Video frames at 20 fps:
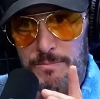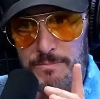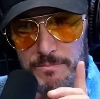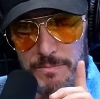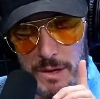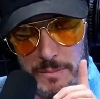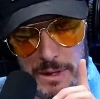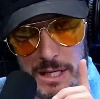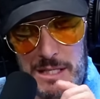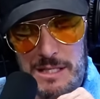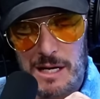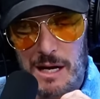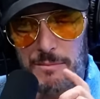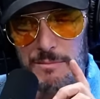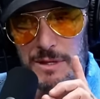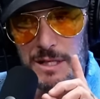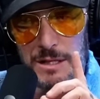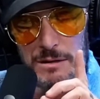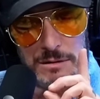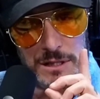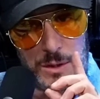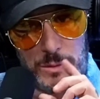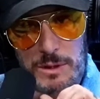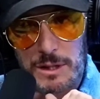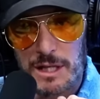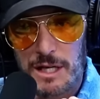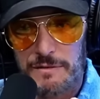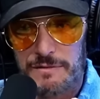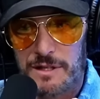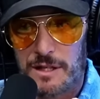that means I'm the only one
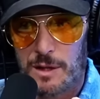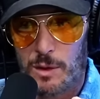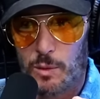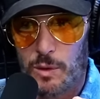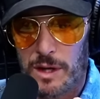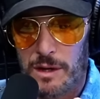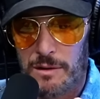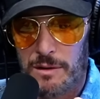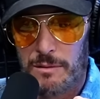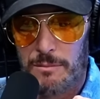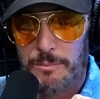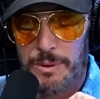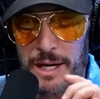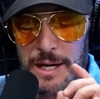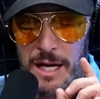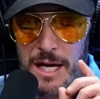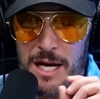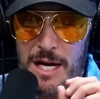left in the will. But